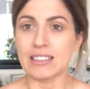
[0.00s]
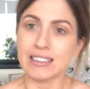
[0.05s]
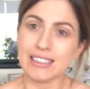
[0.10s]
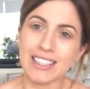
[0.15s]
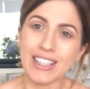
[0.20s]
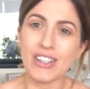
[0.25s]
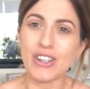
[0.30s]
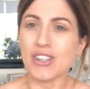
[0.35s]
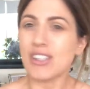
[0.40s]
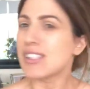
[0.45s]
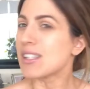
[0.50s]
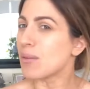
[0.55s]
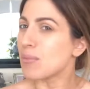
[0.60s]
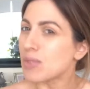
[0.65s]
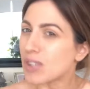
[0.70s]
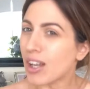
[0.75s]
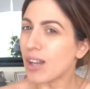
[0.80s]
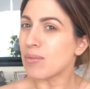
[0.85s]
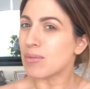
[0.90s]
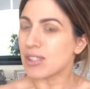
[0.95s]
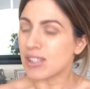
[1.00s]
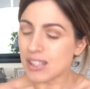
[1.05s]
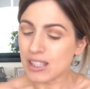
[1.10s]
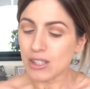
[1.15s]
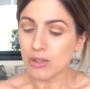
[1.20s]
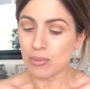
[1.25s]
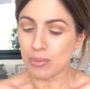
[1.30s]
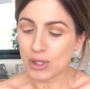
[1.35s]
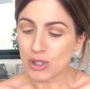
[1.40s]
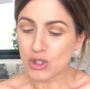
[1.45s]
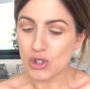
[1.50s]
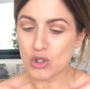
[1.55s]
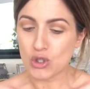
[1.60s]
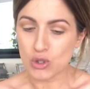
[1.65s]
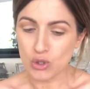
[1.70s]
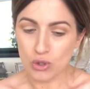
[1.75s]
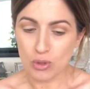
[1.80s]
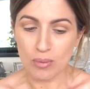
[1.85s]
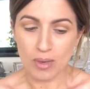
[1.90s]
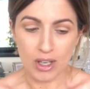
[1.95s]
you know, sometimes it's a little bit
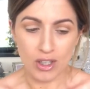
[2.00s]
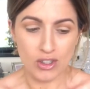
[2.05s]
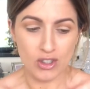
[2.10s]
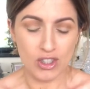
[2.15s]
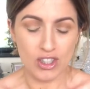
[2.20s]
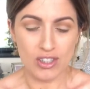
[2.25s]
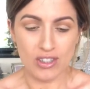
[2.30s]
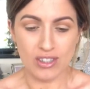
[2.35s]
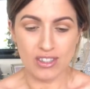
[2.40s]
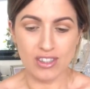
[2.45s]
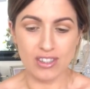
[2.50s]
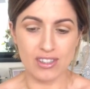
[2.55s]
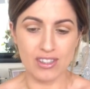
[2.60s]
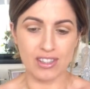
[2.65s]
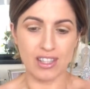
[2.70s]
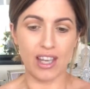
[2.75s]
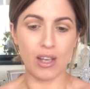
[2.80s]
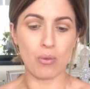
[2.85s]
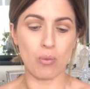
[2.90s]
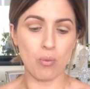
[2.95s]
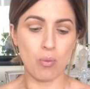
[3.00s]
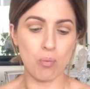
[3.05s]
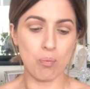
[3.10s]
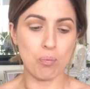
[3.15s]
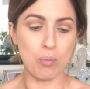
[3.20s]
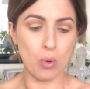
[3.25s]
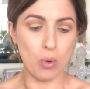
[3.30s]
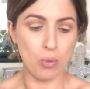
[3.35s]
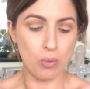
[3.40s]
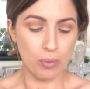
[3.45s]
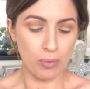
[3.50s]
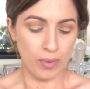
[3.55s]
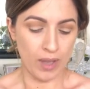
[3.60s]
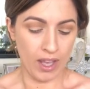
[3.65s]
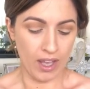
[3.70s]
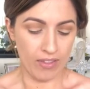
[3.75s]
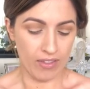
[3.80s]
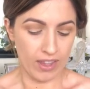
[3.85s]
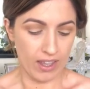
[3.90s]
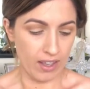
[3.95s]
too much. It's just like boom
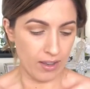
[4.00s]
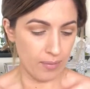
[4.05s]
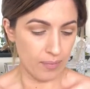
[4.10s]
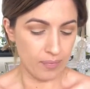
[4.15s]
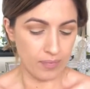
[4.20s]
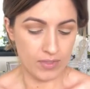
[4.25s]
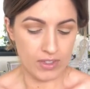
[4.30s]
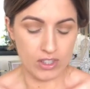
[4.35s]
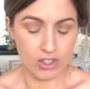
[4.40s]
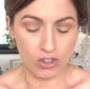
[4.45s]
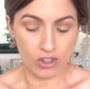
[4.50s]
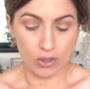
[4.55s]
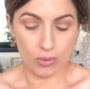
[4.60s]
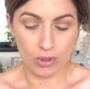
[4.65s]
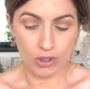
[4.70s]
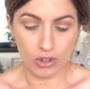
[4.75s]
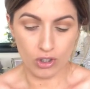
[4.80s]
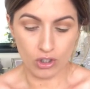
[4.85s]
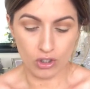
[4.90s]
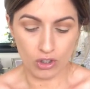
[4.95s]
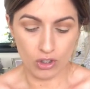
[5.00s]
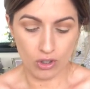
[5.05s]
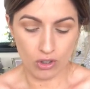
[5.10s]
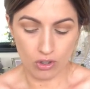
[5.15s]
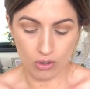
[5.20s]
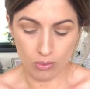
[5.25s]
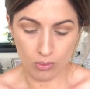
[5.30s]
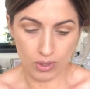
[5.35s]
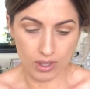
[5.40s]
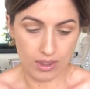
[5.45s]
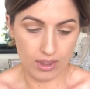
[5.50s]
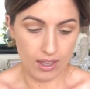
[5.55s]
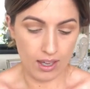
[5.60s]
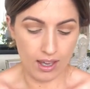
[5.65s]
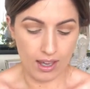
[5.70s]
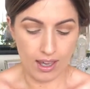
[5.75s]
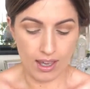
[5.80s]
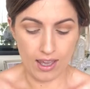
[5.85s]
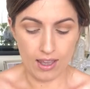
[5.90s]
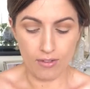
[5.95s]
out there. So we're going to go with
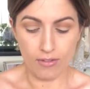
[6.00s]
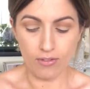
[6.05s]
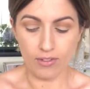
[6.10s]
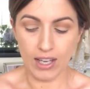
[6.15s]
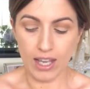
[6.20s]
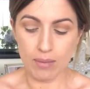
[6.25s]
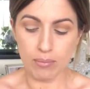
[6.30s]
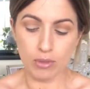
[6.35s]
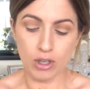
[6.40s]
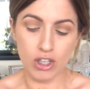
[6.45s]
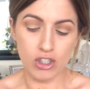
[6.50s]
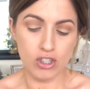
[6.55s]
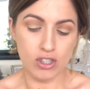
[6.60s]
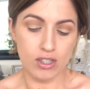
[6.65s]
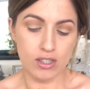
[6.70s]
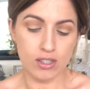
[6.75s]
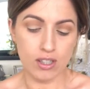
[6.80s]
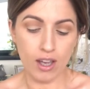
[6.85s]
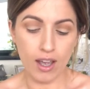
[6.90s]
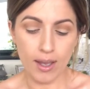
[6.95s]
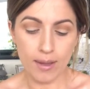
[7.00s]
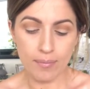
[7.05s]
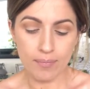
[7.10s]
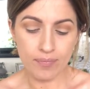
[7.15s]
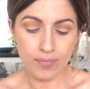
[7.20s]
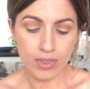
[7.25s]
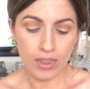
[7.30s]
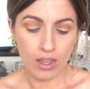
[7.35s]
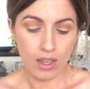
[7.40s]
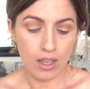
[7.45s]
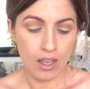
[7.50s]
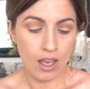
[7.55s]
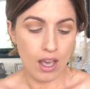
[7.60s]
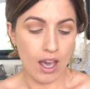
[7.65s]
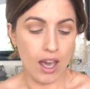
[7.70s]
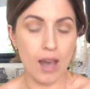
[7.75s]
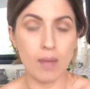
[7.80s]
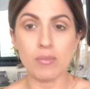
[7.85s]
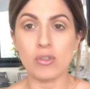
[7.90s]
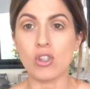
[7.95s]
a flat brush this time.
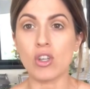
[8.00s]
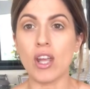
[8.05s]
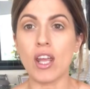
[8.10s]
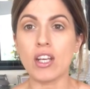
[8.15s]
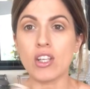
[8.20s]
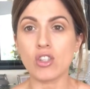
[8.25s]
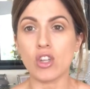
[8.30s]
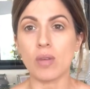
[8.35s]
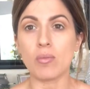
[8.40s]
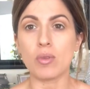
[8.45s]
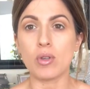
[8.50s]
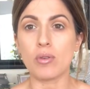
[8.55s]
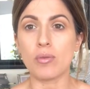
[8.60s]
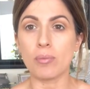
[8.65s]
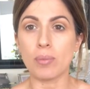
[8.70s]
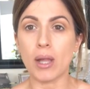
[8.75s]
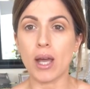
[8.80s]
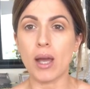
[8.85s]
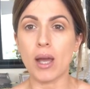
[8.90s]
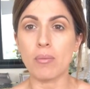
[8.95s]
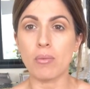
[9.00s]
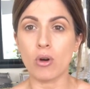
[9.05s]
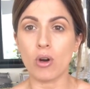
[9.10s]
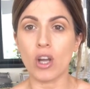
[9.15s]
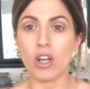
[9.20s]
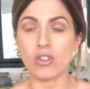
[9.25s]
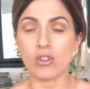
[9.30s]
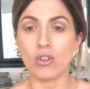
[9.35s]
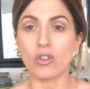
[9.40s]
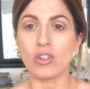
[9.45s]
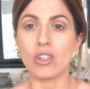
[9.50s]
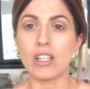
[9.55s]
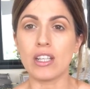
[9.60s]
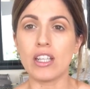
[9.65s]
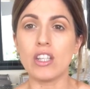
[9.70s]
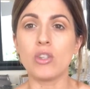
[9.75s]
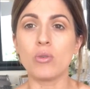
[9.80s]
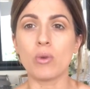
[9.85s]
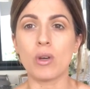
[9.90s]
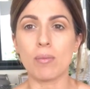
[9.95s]
So anytime you apply a product on your
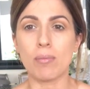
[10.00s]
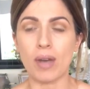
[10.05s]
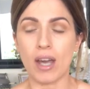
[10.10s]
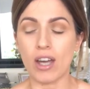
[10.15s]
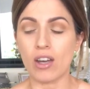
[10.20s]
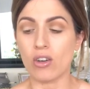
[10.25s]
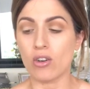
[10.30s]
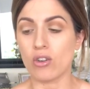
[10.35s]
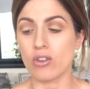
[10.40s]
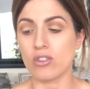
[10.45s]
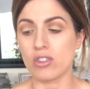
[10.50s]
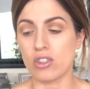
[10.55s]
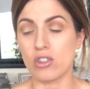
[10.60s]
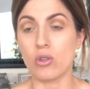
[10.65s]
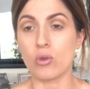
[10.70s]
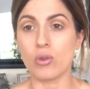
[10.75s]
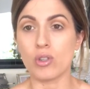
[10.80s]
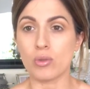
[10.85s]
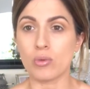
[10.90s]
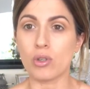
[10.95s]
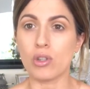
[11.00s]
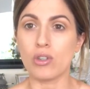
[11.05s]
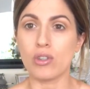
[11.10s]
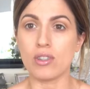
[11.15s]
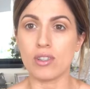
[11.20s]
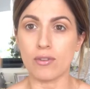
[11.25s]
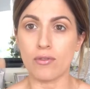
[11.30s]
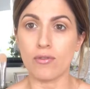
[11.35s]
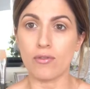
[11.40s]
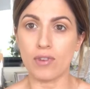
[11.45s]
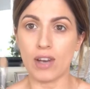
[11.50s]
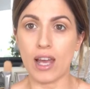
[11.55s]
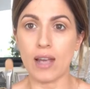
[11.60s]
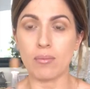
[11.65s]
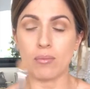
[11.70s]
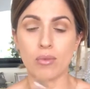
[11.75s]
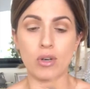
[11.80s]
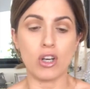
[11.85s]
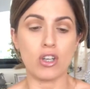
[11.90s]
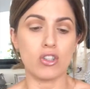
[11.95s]
lid, you want to pack it on, so you always want to use a
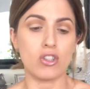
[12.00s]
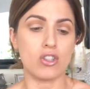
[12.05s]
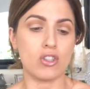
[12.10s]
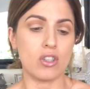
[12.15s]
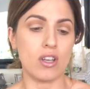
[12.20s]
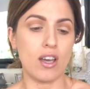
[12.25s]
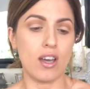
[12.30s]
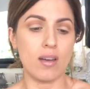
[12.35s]
flat brush,